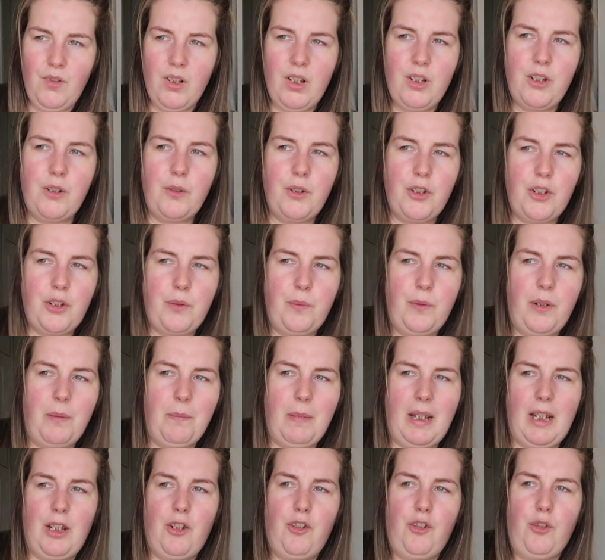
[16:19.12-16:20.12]
So I just want to
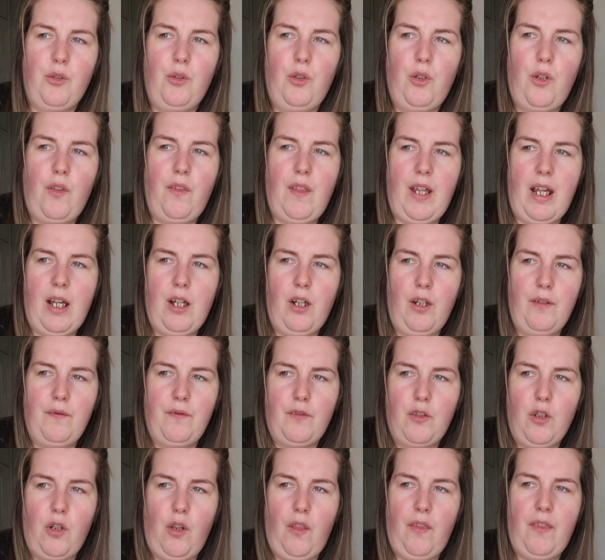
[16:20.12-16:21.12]
make sure that
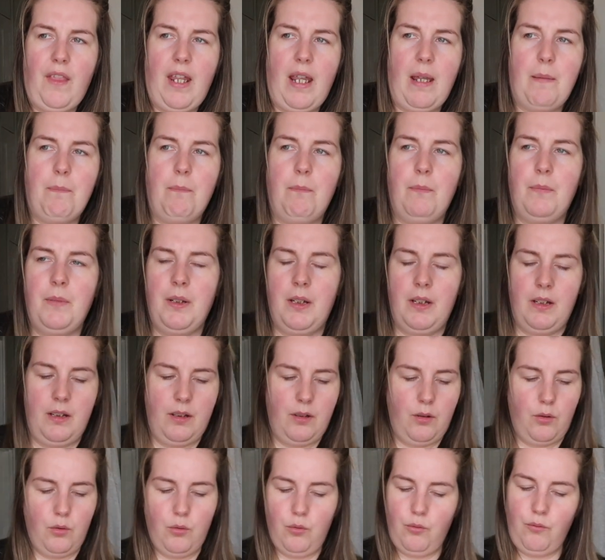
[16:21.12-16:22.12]
I've got them
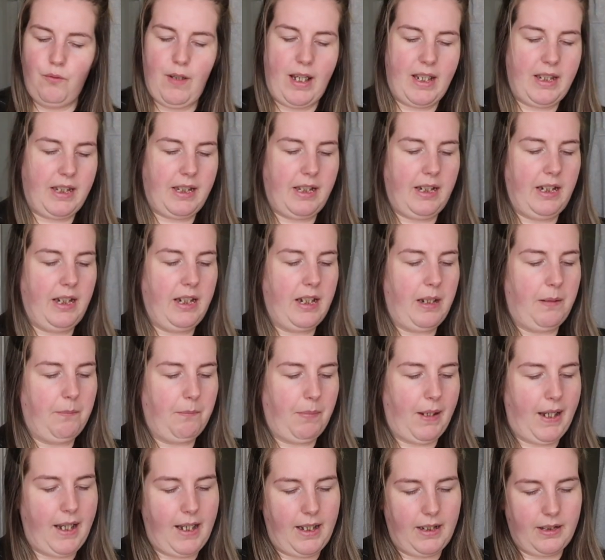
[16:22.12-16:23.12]
all ready
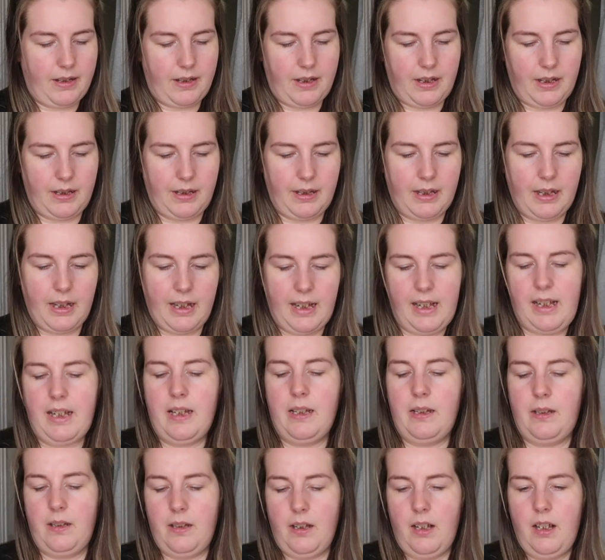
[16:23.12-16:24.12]
and packed and
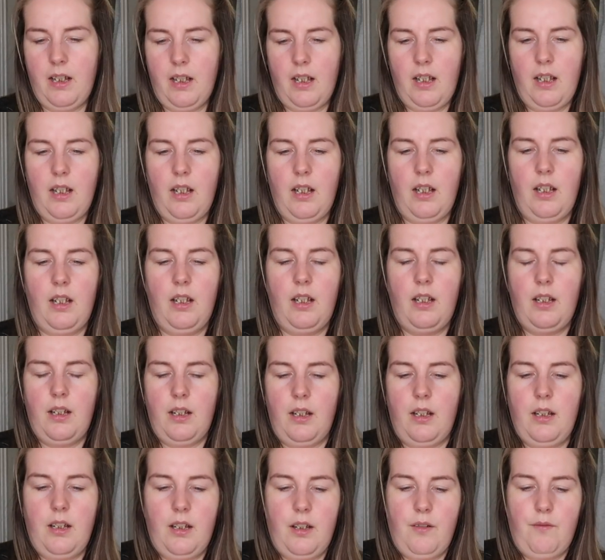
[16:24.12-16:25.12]
clean,
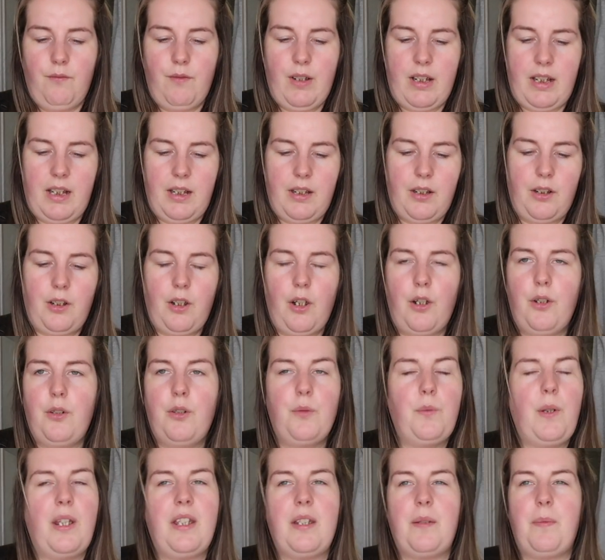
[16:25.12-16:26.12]
ready to go.
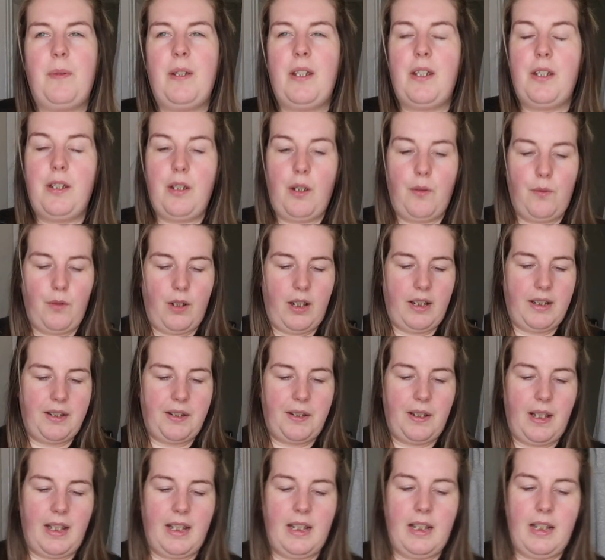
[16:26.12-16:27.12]
The weather's been so
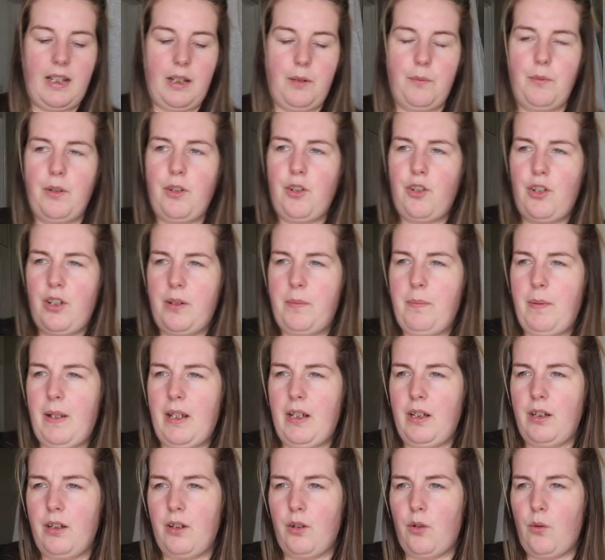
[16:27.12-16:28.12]
nice lately, which has
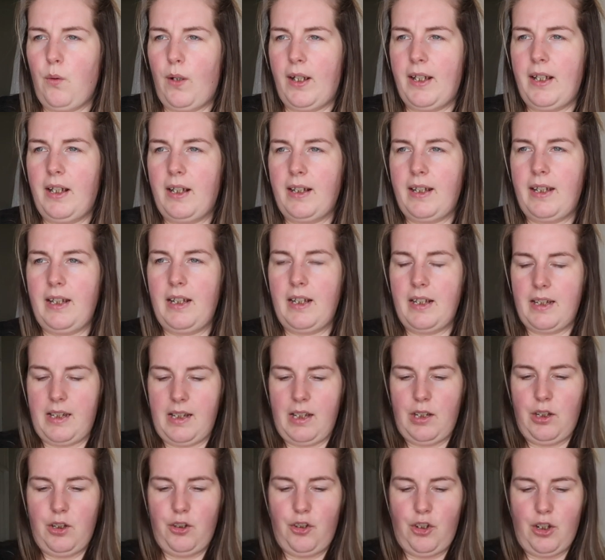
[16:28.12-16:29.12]
been quite lucky because
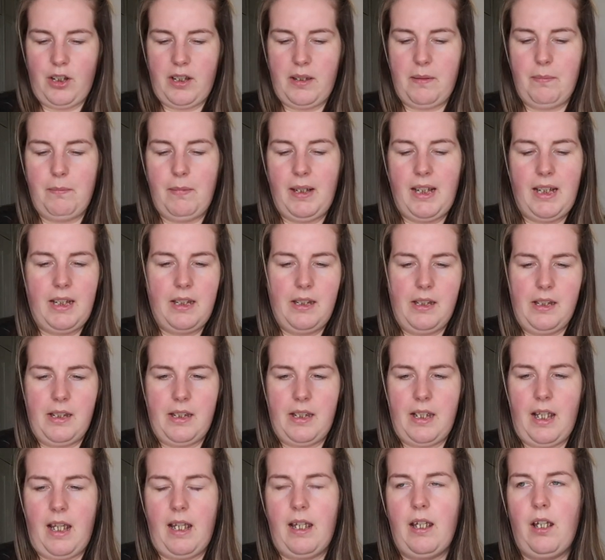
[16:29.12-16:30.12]
it just
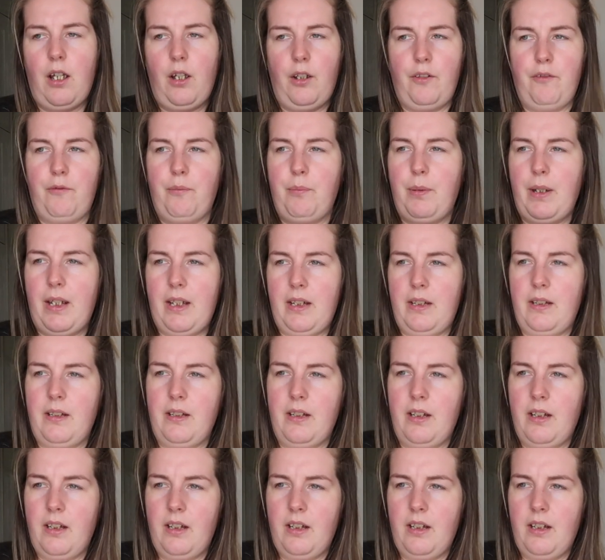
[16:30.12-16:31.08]
means that I've been